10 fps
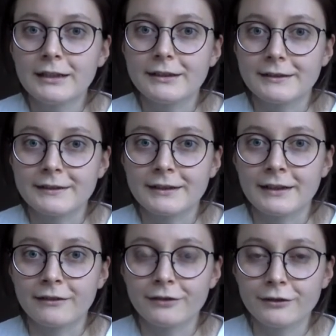just to get
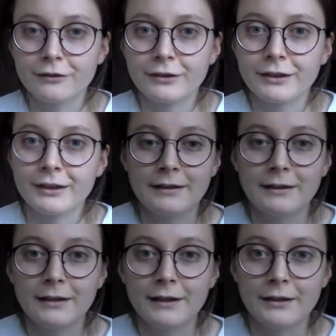a feel for it,
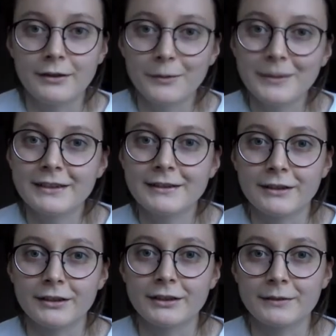and don't be
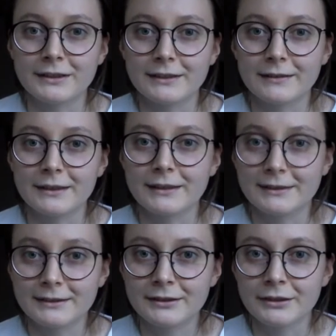discouraged when something
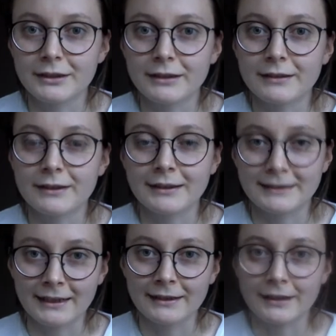doesn't turn out
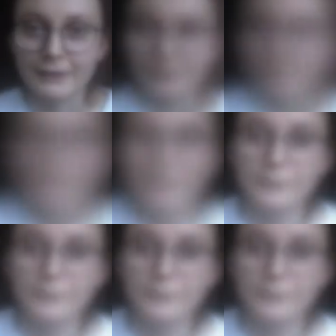exactly how you plan.